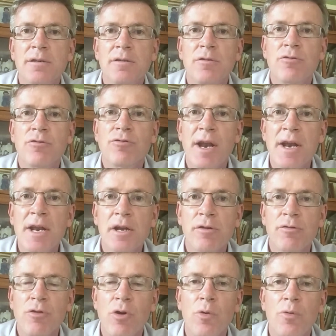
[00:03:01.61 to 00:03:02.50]
credit
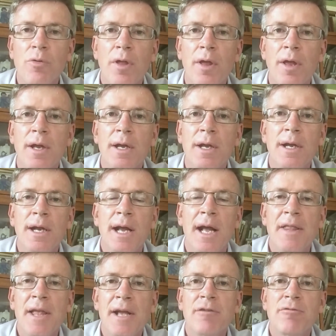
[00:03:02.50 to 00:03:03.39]
growth,
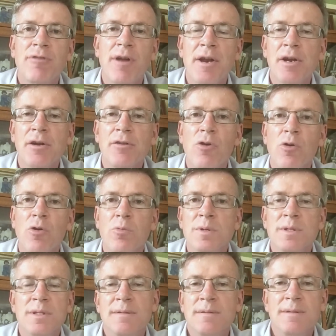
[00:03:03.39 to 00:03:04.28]
and that credit growth
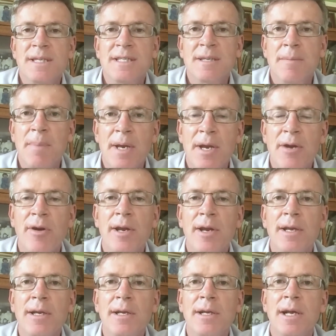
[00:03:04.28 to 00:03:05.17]
was disappearing
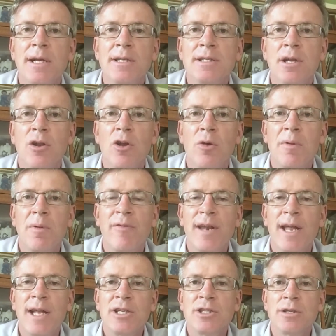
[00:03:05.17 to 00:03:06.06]
as the global
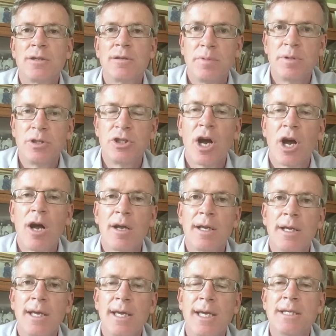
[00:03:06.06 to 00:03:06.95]
financial shock
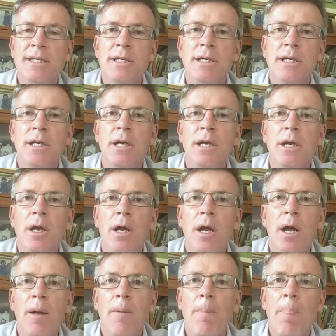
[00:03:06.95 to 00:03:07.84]
hit.
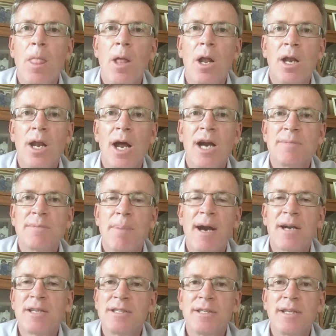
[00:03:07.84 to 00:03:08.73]
Large
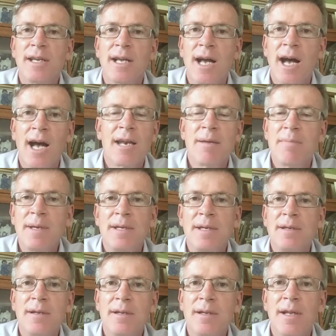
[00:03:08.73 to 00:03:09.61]
parts of the
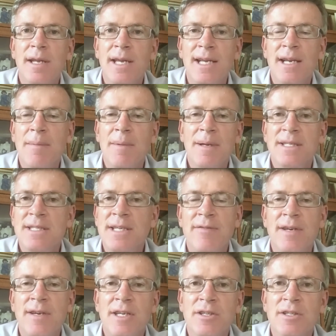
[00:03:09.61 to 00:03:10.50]
economic
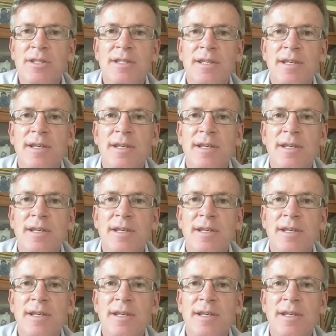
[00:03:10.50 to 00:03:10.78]
activity just